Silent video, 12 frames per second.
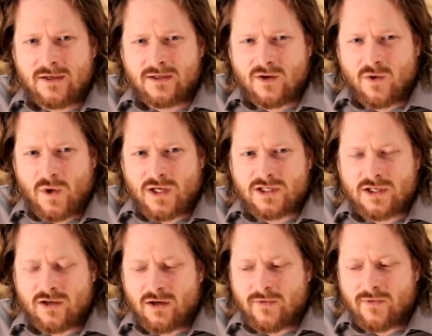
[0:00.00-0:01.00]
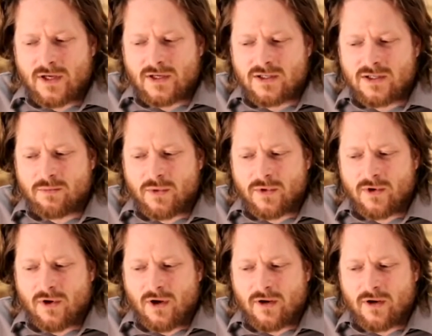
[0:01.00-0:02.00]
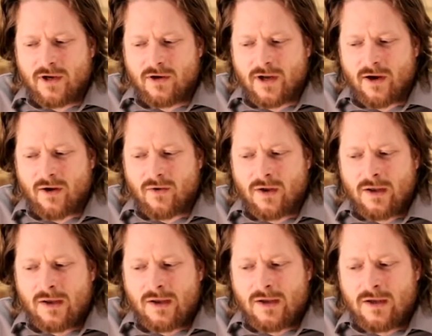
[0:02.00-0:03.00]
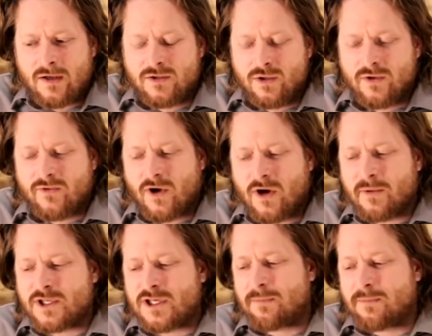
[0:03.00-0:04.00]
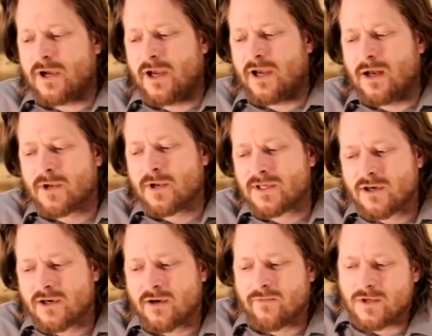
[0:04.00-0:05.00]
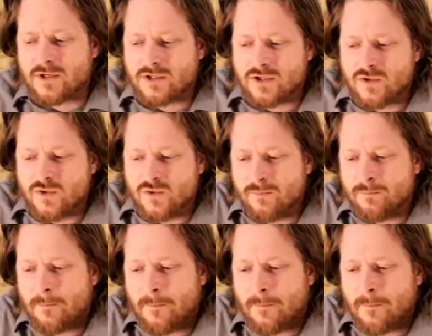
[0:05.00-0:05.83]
to question our relationship with God. Here now, Deuteronomy chapter 8, I'm going to start at verse 2.